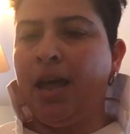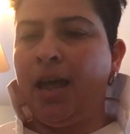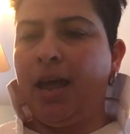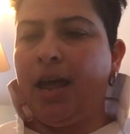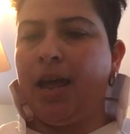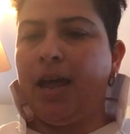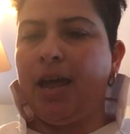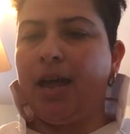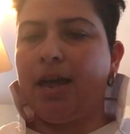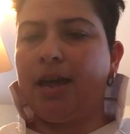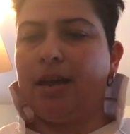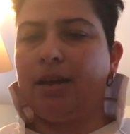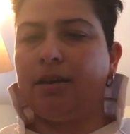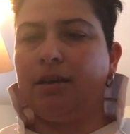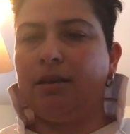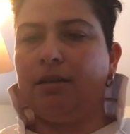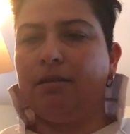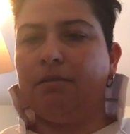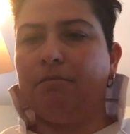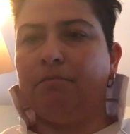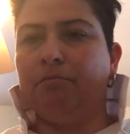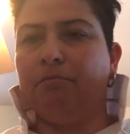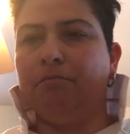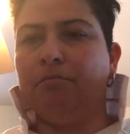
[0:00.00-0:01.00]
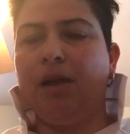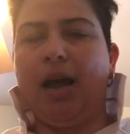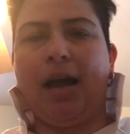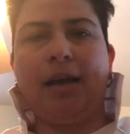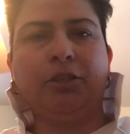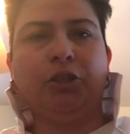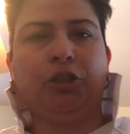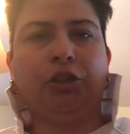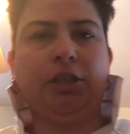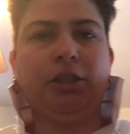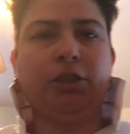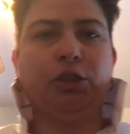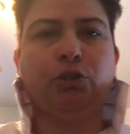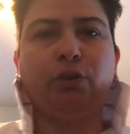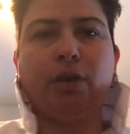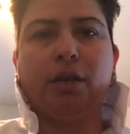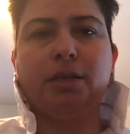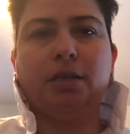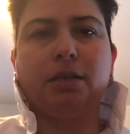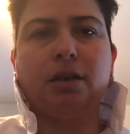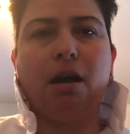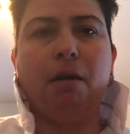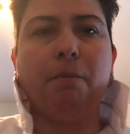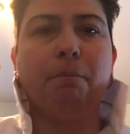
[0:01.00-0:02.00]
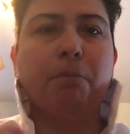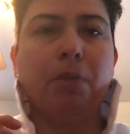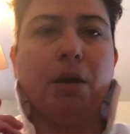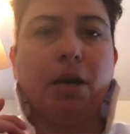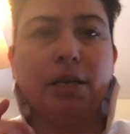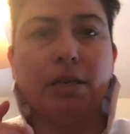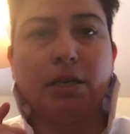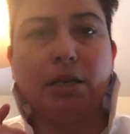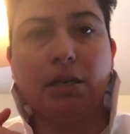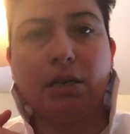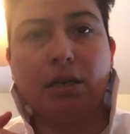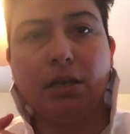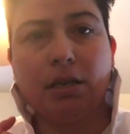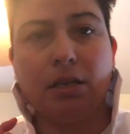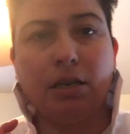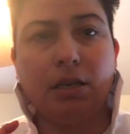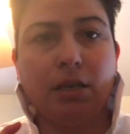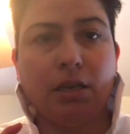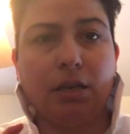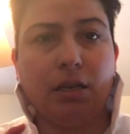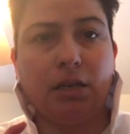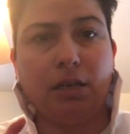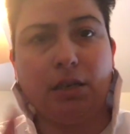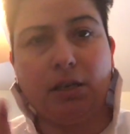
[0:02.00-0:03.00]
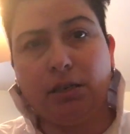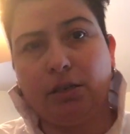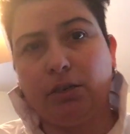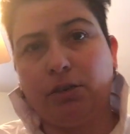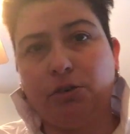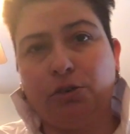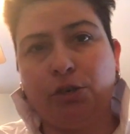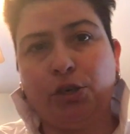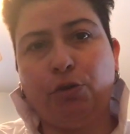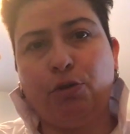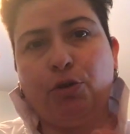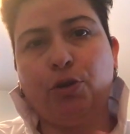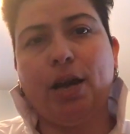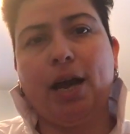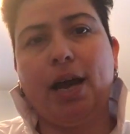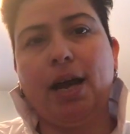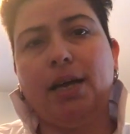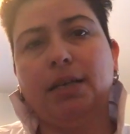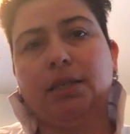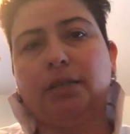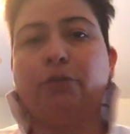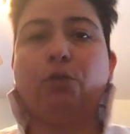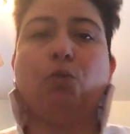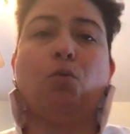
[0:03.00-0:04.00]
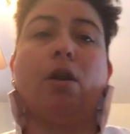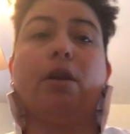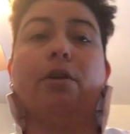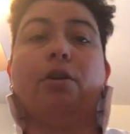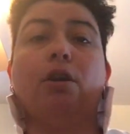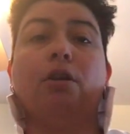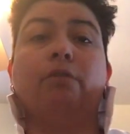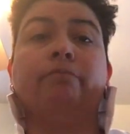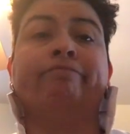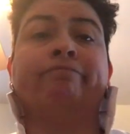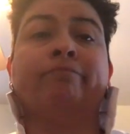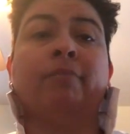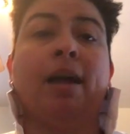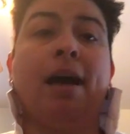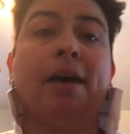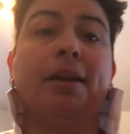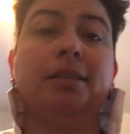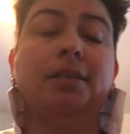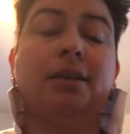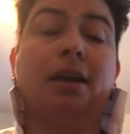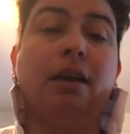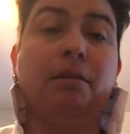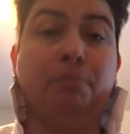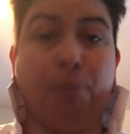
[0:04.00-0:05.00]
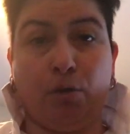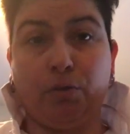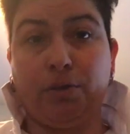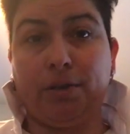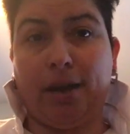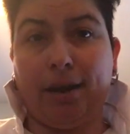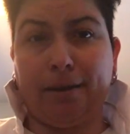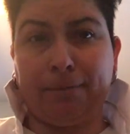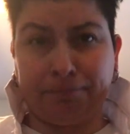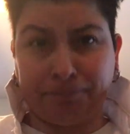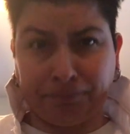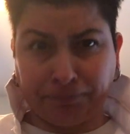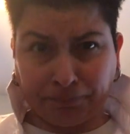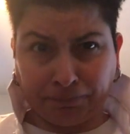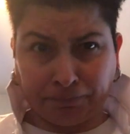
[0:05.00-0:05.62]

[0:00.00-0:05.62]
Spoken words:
And not just dress up, but show you guys, if you want to know, how to tie a bow tie.